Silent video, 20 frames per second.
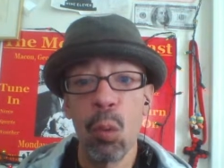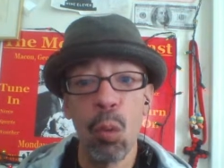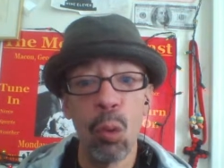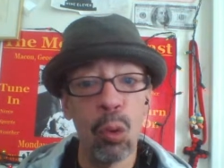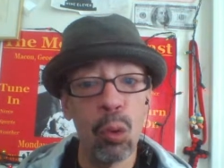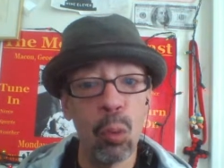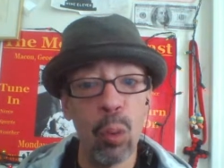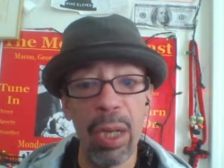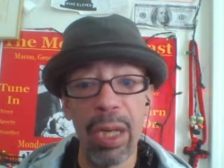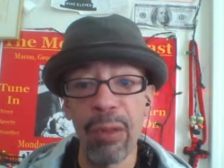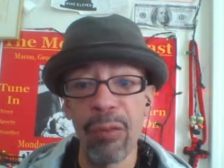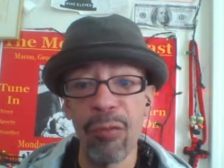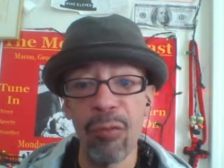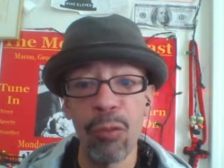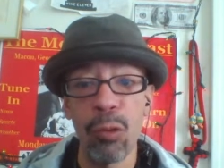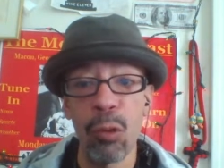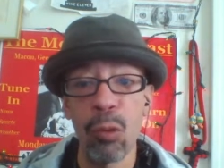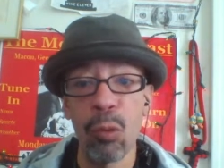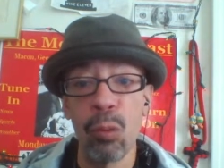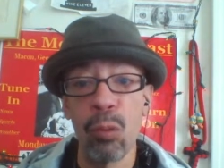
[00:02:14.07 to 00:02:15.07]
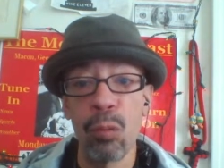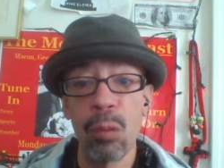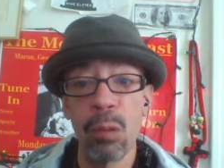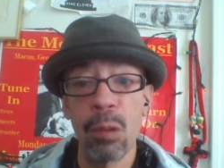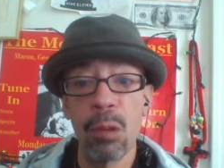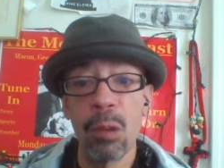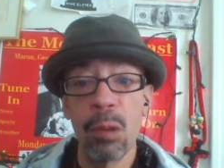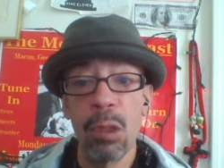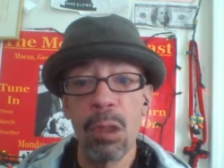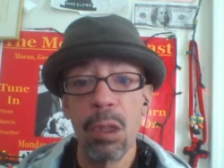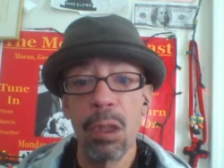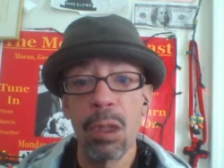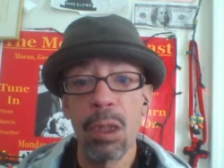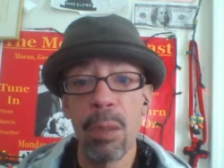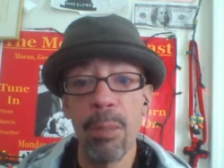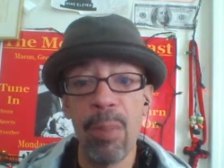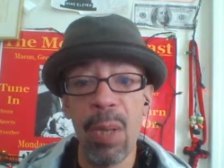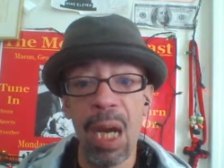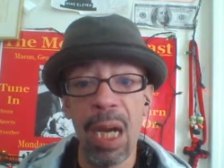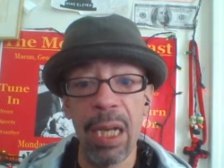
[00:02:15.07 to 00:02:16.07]
all the way through
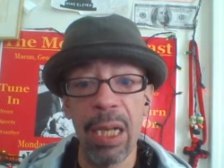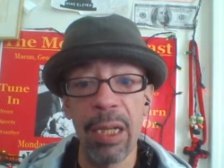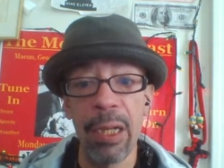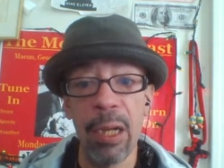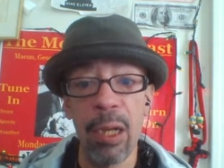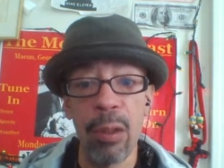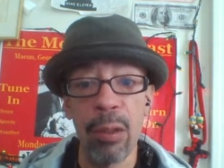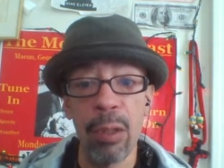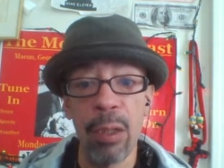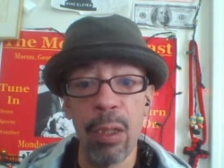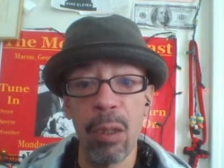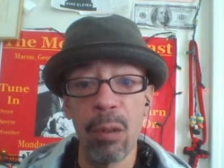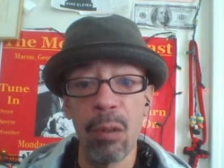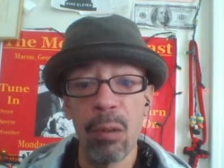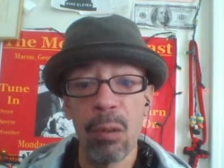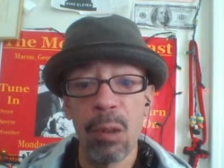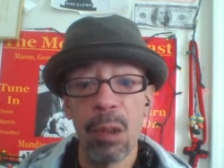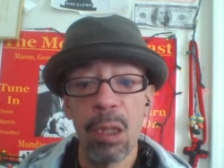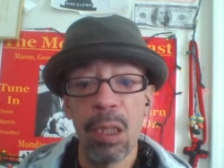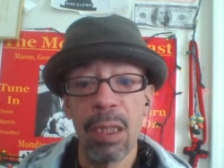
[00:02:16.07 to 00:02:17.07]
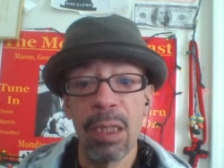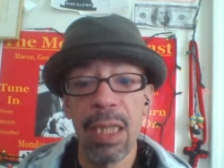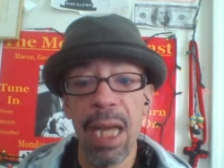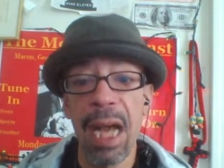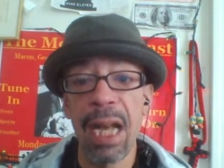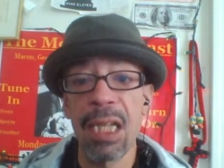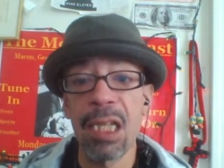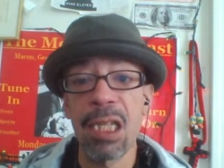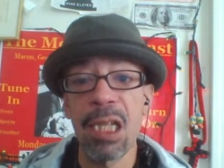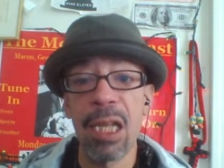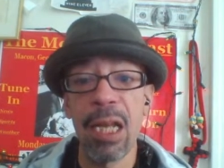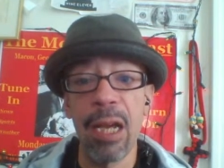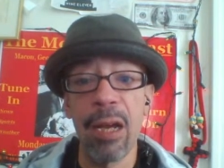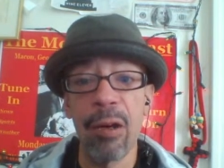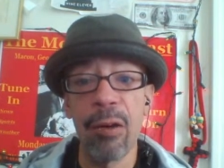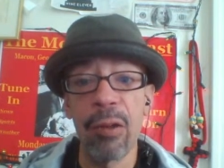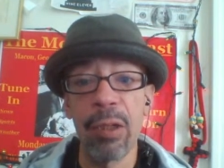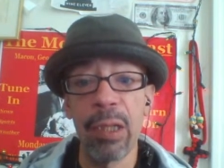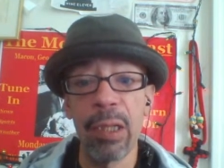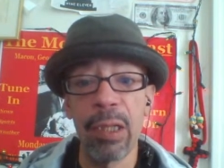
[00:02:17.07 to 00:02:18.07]
to Pio Nono. That is an
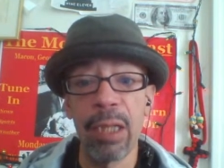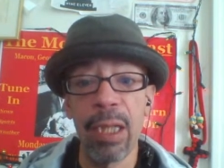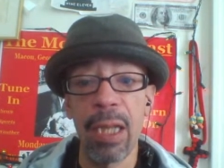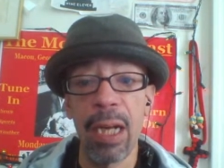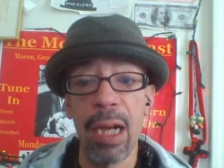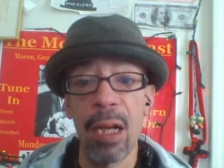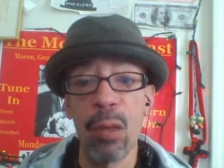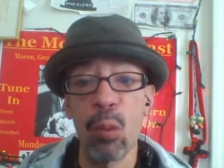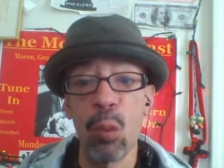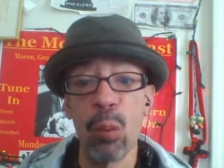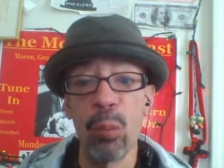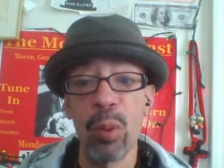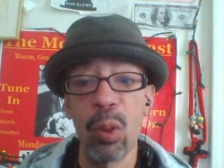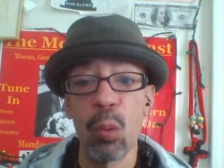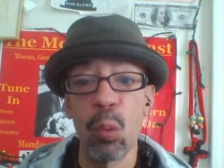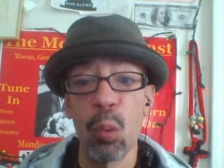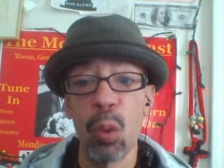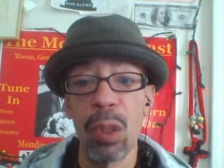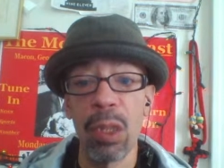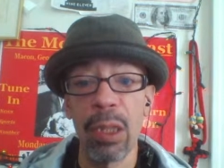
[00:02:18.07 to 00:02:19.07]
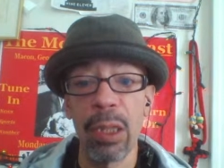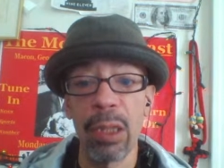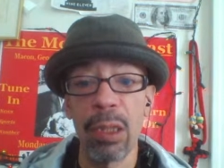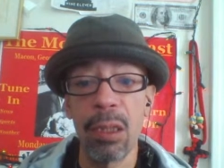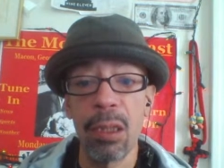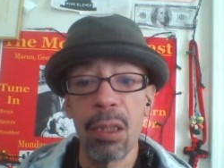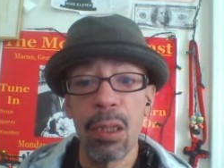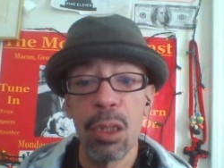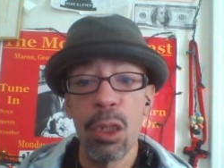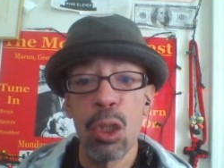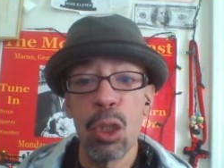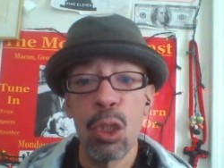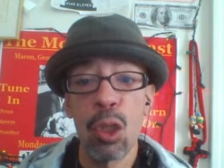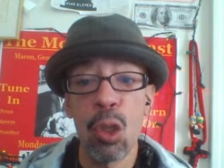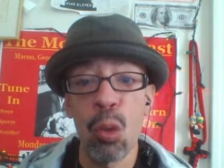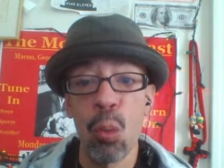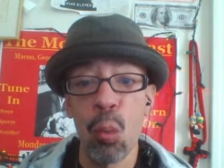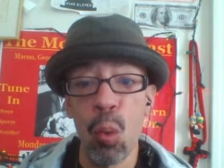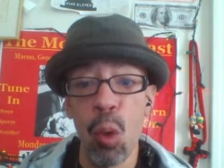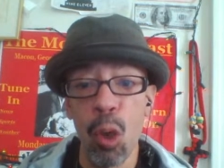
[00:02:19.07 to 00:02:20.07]
area that I will be willing
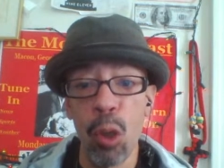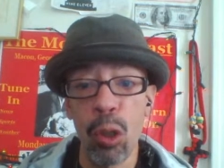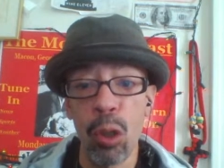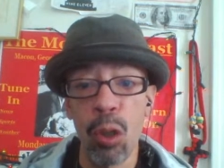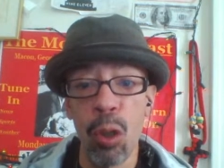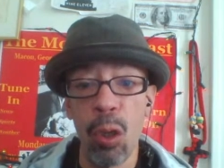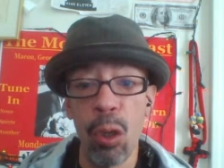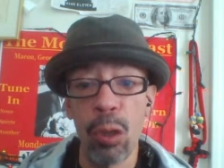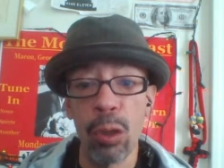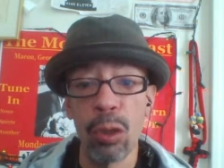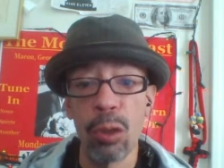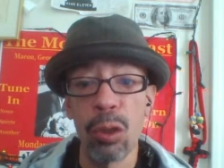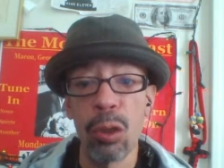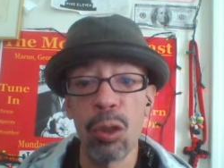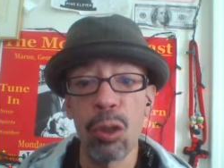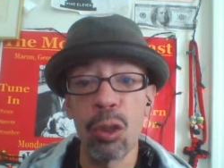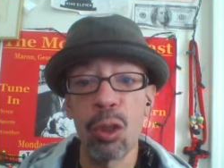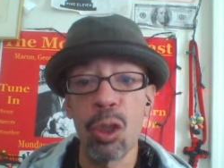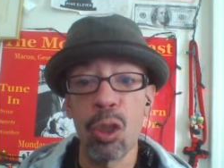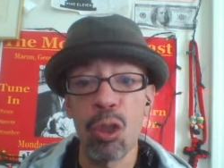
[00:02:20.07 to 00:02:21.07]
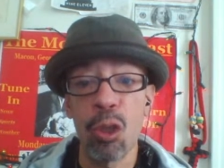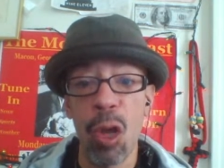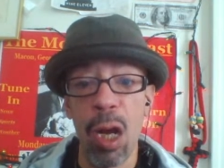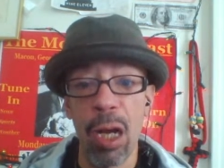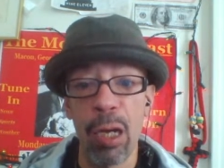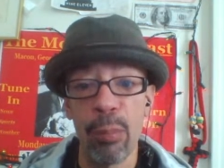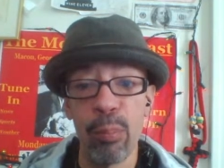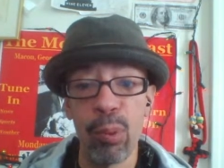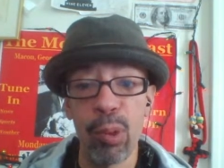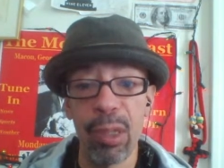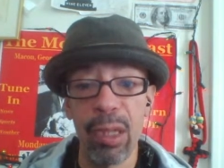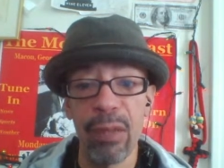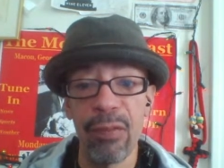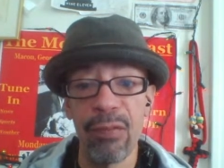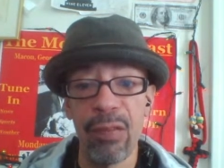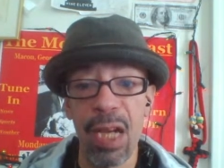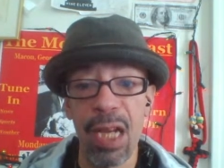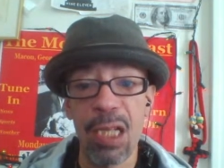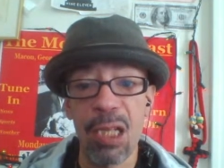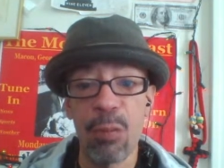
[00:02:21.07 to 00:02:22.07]
to work on to try to bring
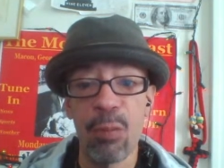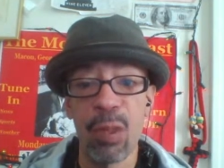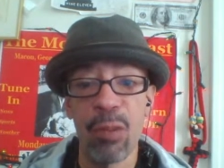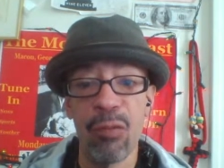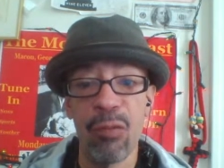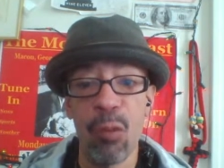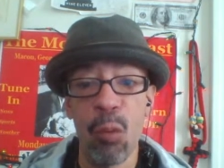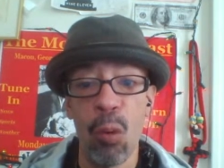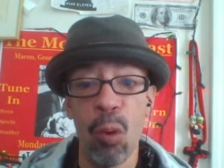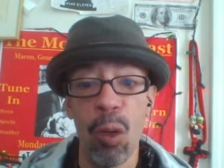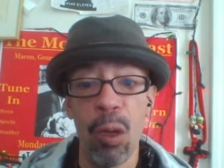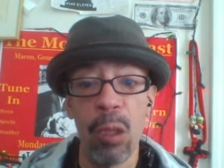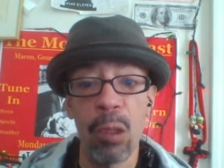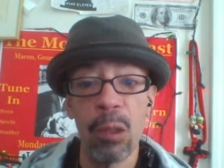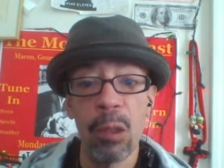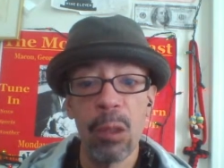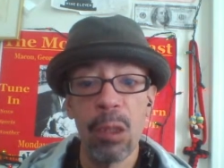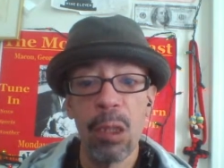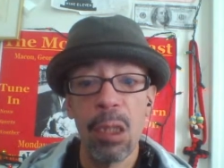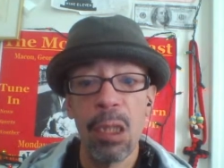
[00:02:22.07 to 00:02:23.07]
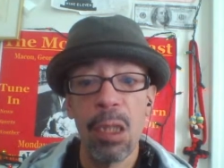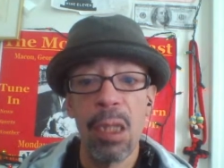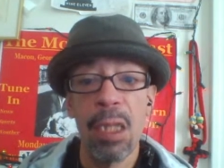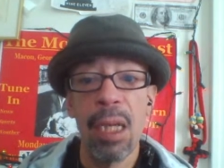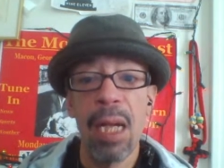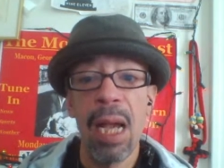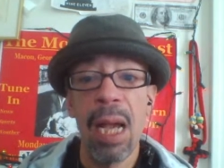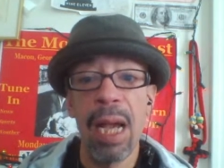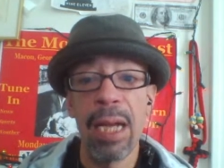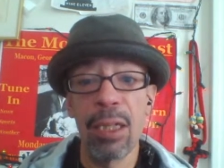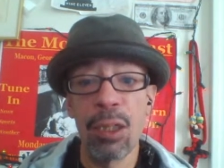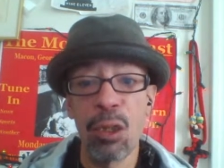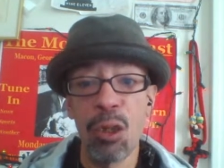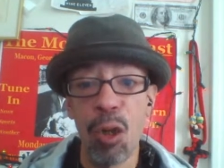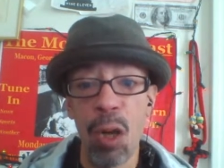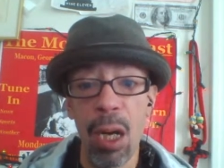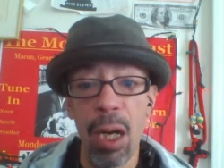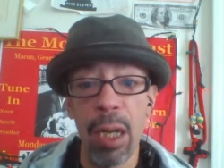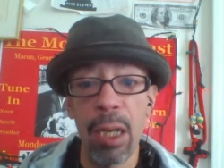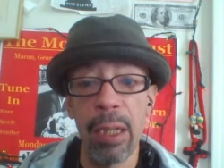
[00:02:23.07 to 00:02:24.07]
investment for and
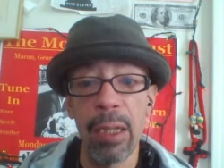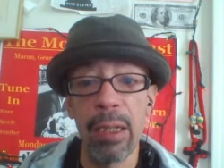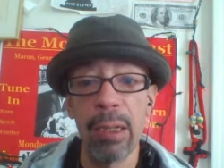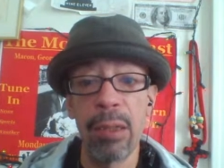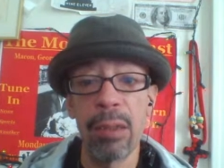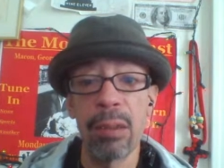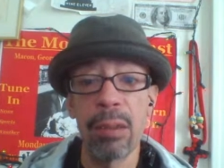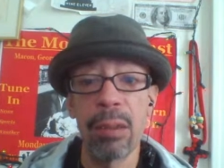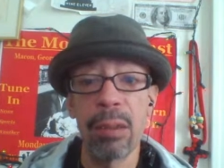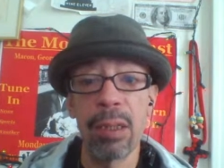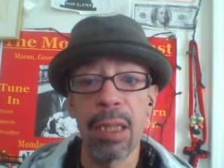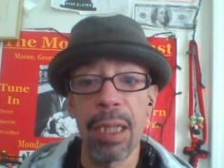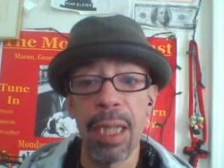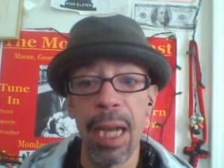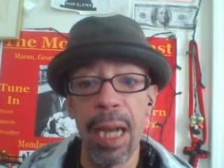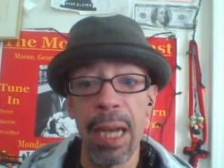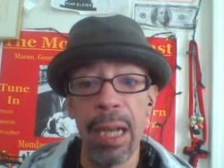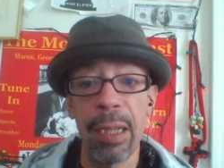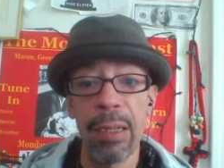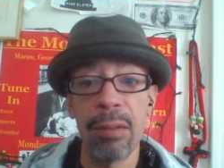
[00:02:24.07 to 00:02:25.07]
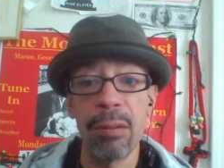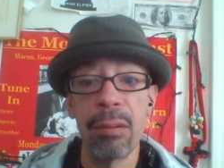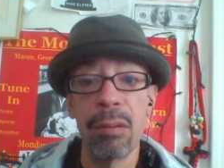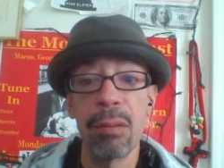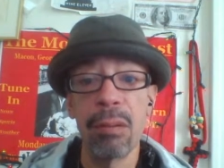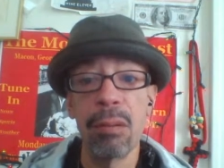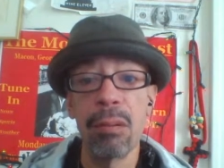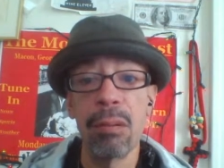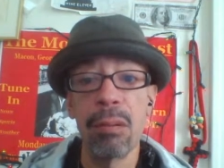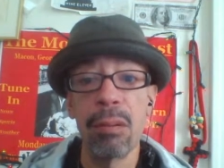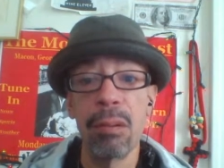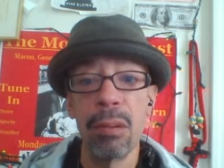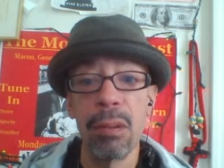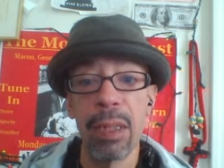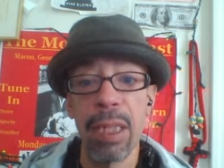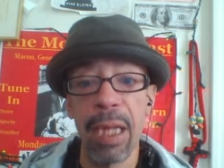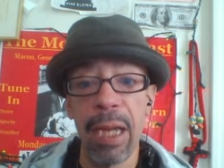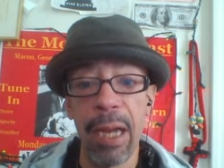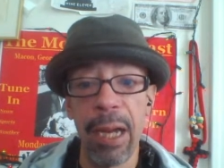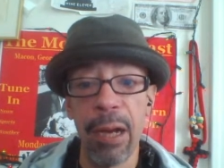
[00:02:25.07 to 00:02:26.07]
try to get
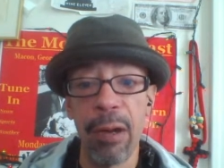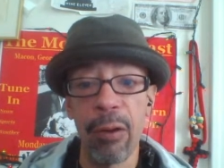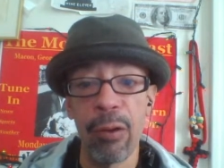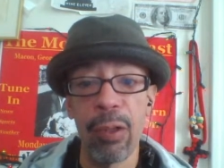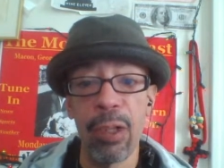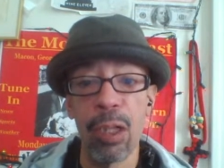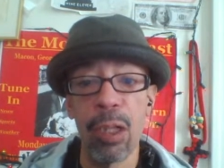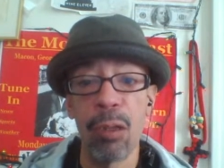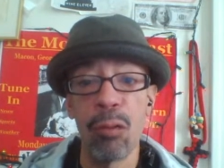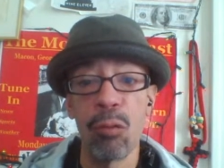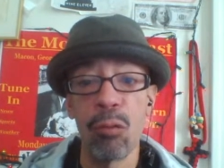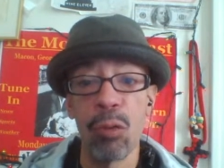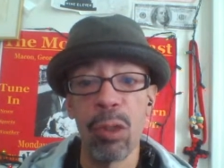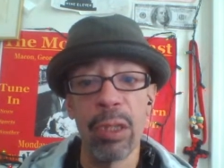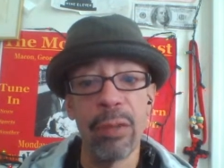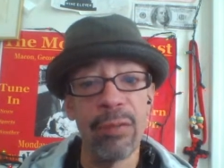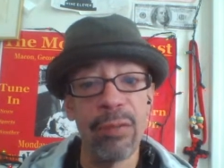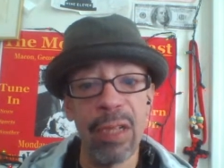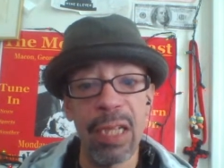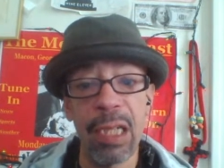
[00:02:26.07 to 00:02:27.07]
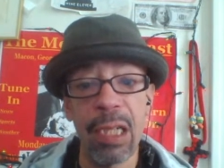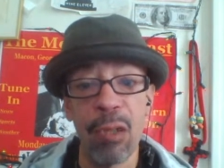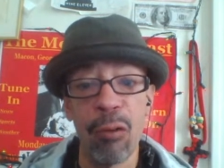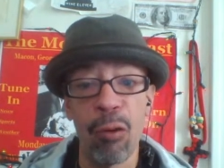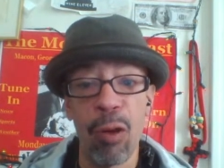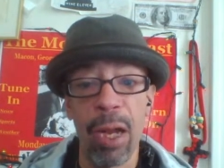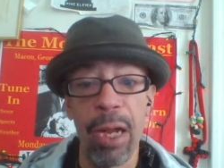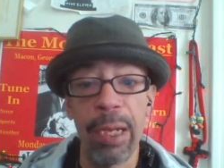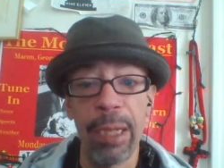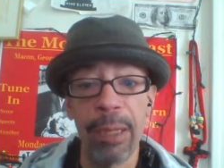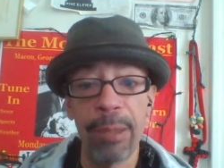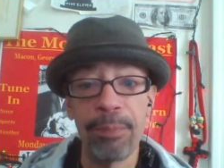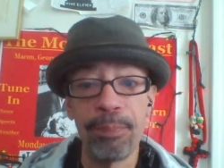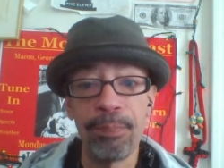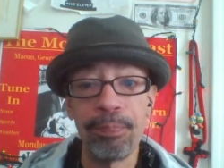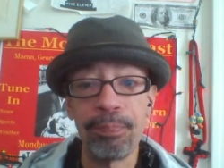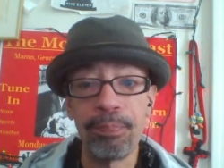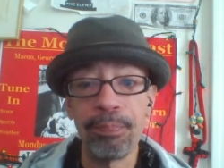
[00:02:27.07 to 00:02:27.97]
the area reinvigorated.